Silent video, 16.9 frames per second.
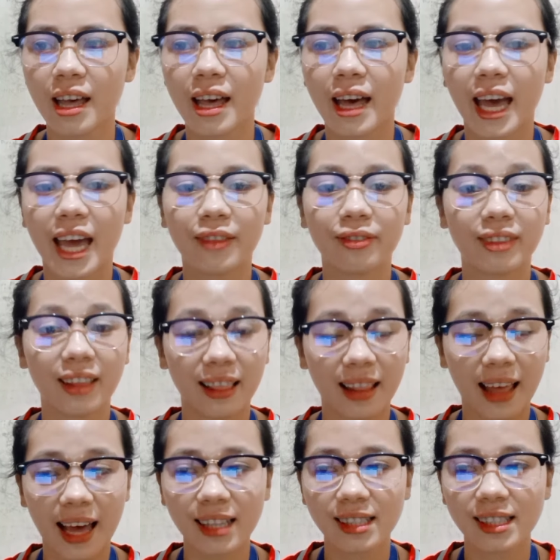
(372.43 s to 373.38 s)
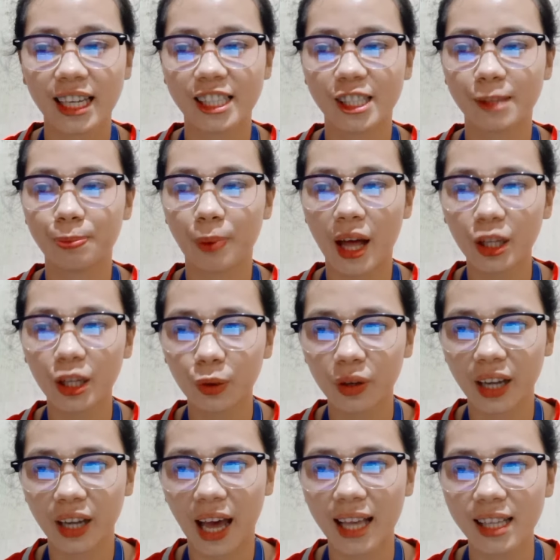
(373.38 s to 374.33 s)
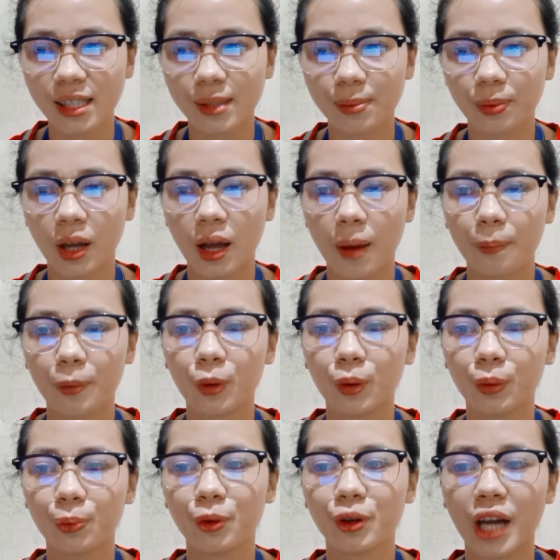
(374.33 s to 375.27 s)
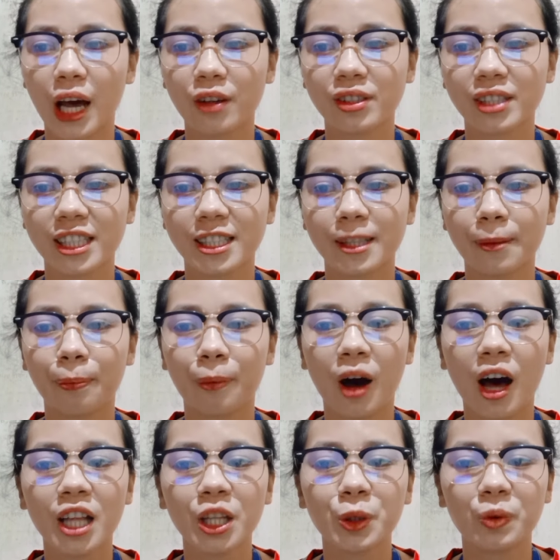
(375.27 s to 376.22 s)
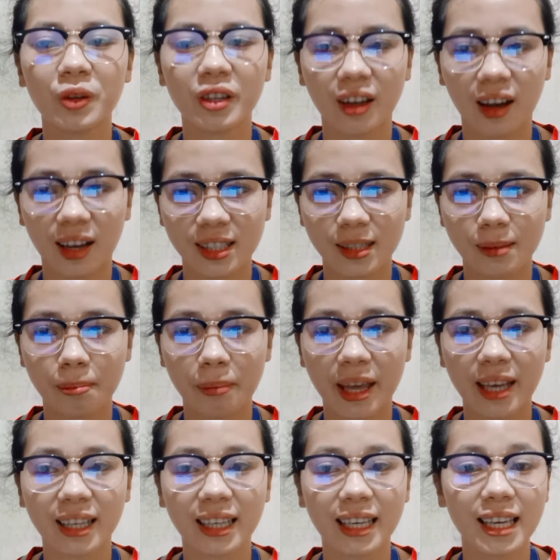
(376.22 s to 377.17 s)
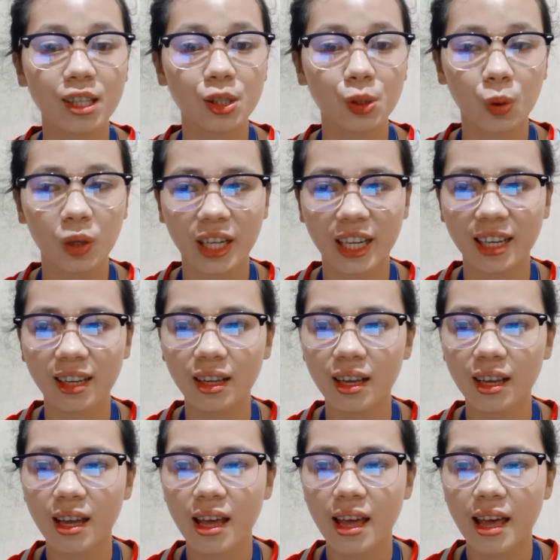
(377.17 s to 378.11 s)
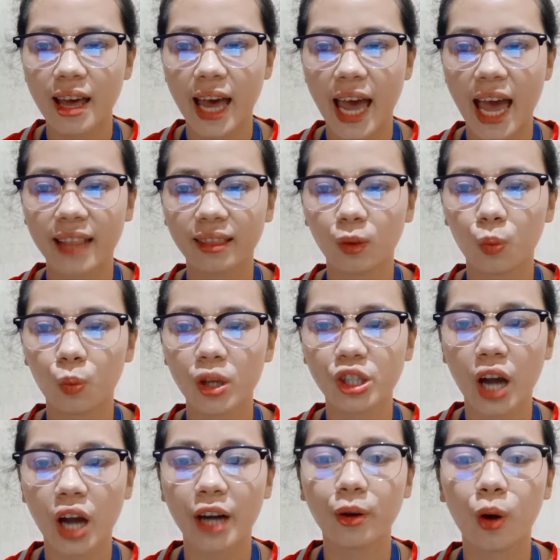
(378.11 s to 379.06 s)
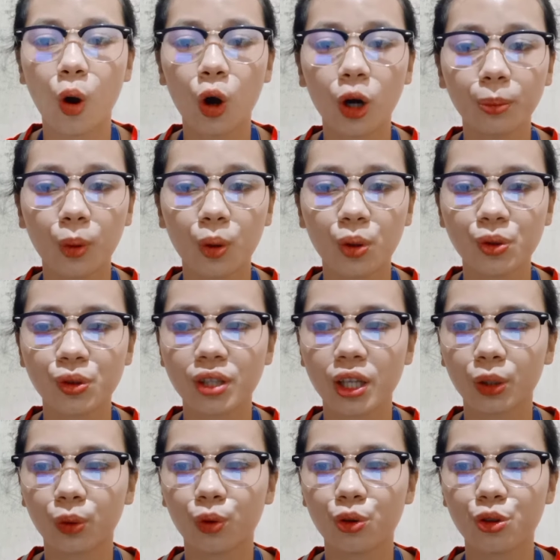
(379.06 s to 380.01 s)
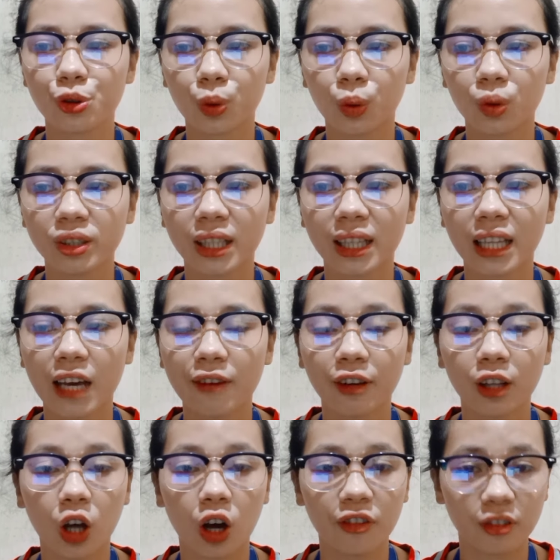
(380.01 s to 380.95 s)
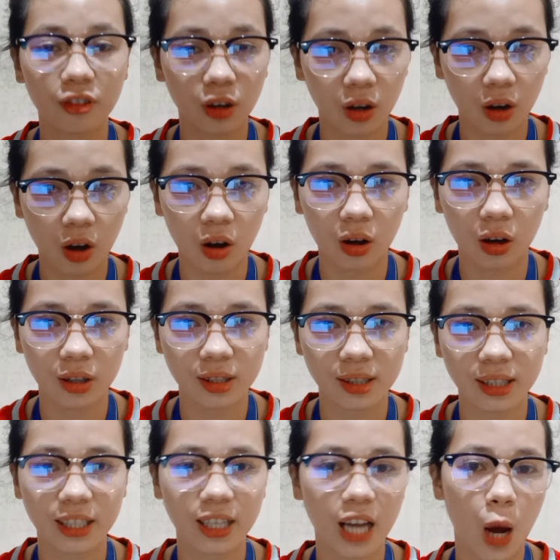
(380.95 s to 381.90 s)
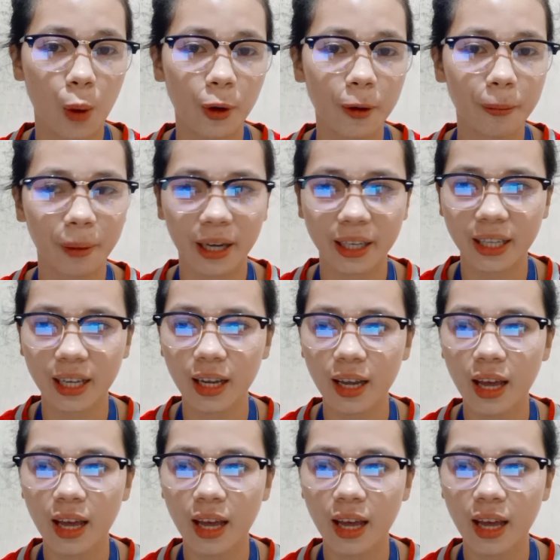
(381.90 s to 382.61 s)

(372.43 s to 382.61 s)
And the last is the pancreas, pronounced as the pancreas, make insulin, and which are hormones that control the level of glucose in our body